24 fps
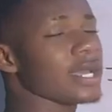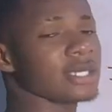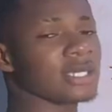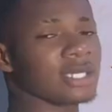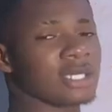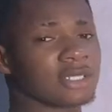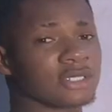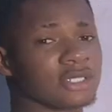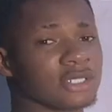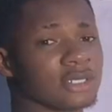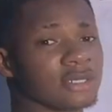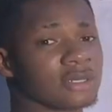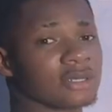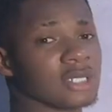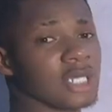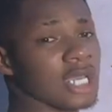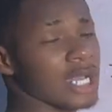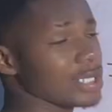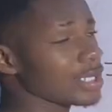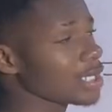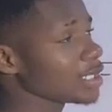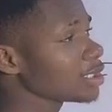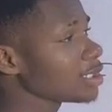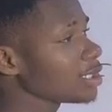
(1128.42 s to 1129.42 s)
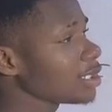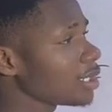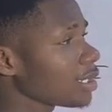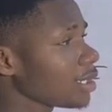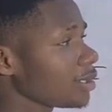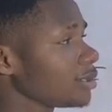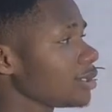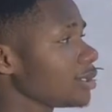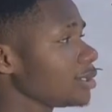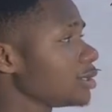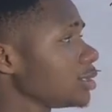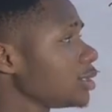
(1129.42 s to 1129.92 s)
energy, the kinetic
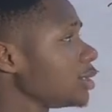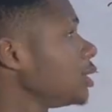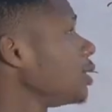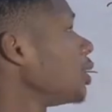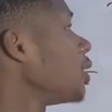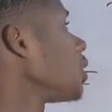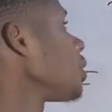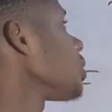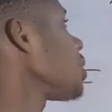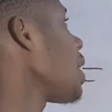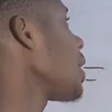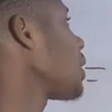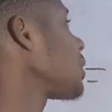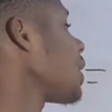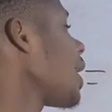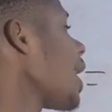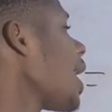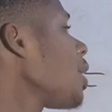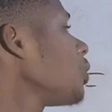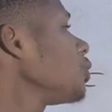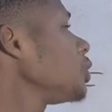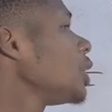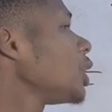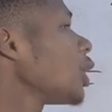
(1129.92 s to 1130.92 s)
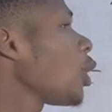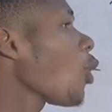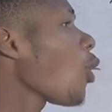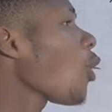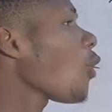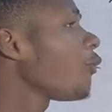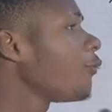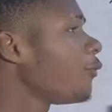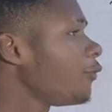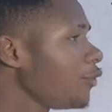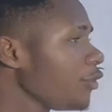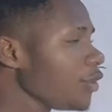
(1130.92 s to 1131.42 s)
energy, and how they
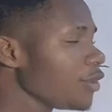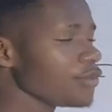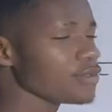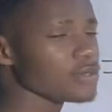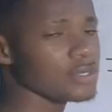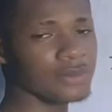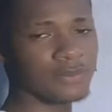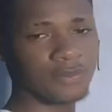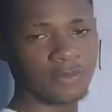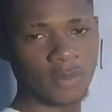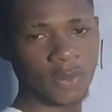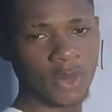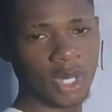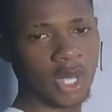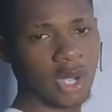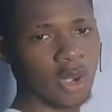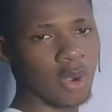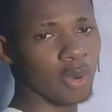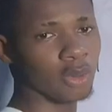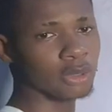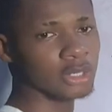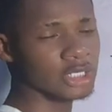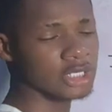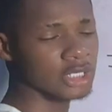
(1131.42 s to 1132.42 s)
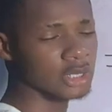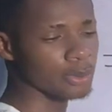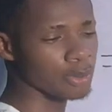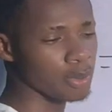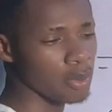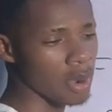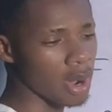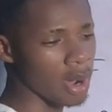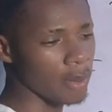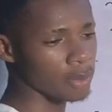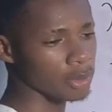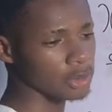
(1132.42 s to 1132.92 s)
all vary on a
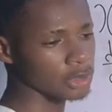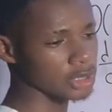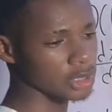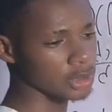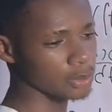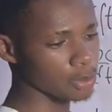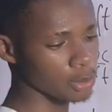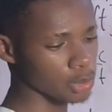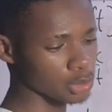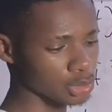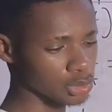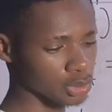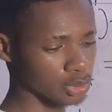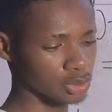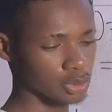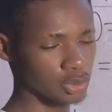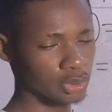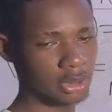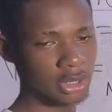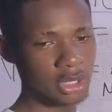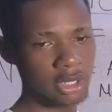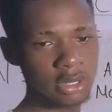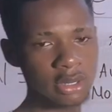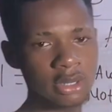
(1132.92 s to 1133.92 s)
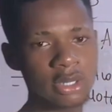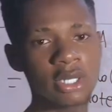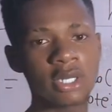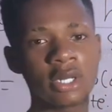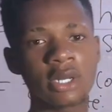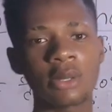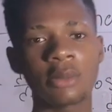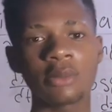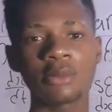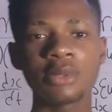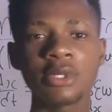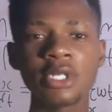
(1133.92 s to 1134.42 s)
simple harmonic motion. Okay,
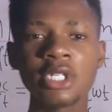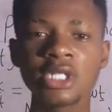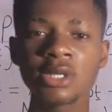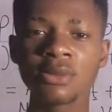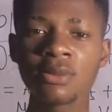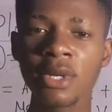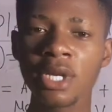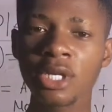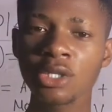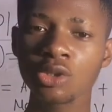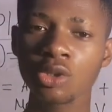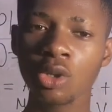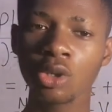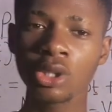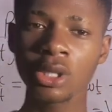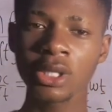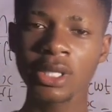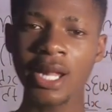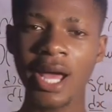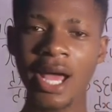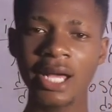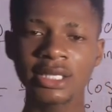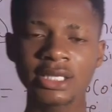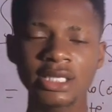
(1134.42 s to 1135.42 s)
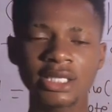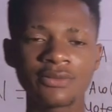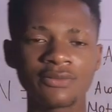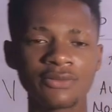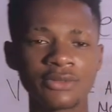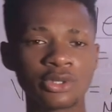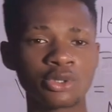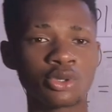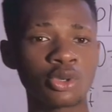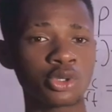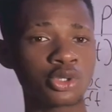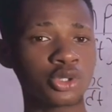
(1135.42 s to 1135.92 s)
please make sure you like this
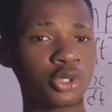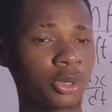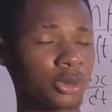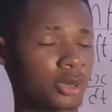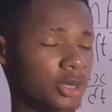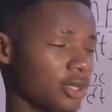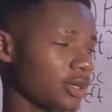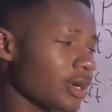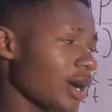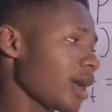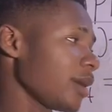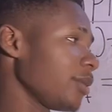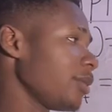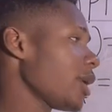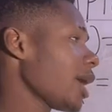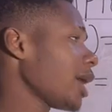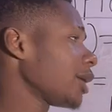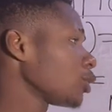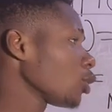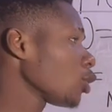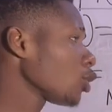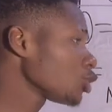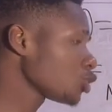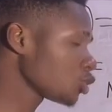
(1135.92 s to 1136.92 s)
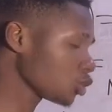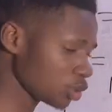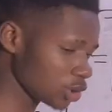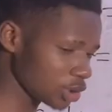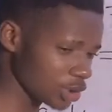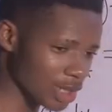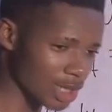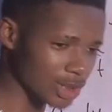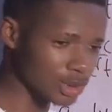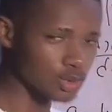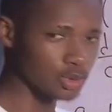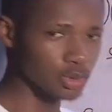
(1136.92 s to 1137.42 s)
video, subscribe, and also
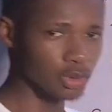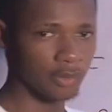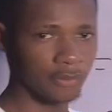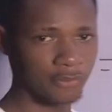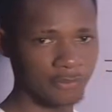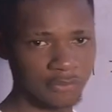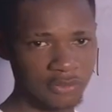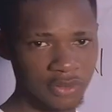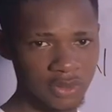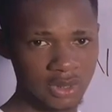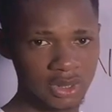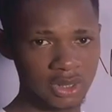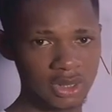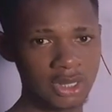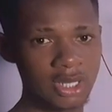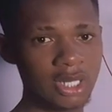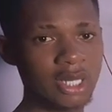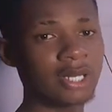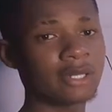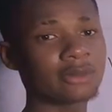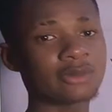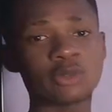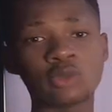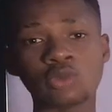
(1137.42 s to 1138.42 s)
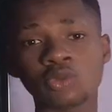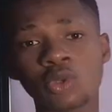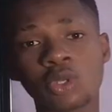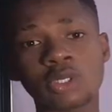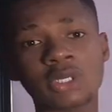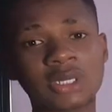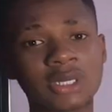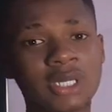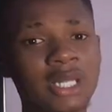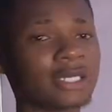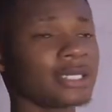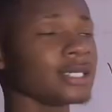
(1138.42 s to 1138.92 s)
share to your friends. Do
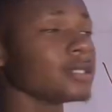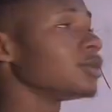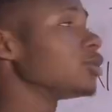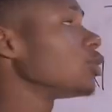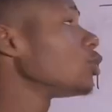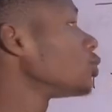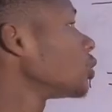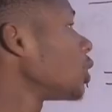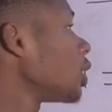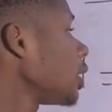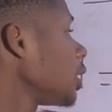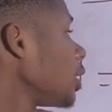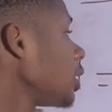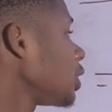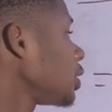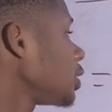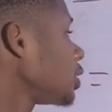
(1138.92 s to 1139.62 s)
not learn alone.